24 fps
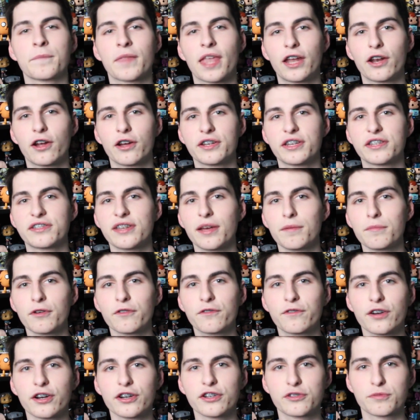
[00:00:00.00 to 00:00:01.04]
And on December
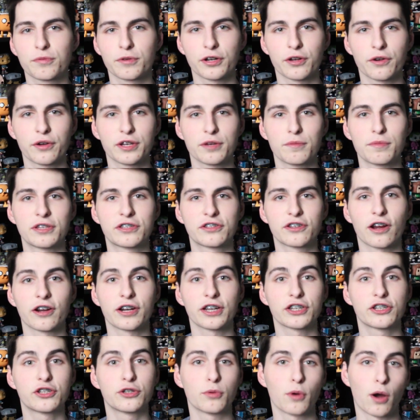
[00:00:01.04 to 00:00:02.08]
1st, we're going to be
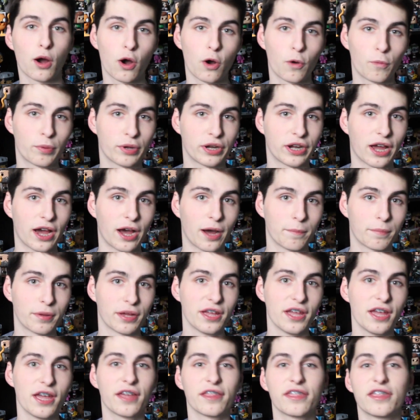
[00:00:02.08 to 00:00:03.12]
starting to open
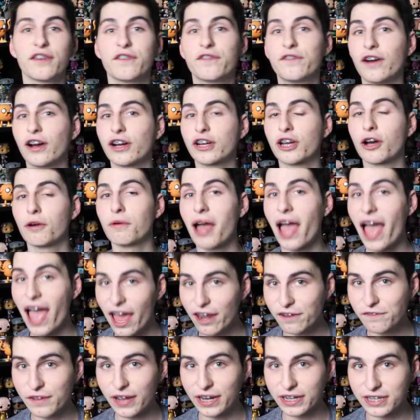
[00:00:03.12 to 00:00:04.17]
up the Funko
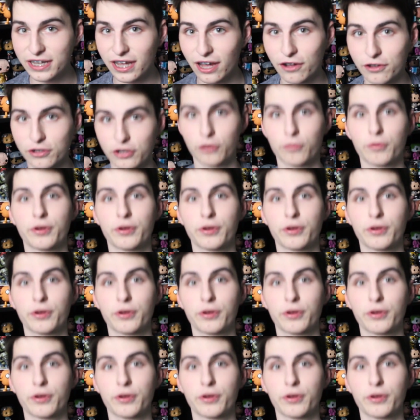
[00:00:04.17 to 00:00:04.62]
Advent calendar.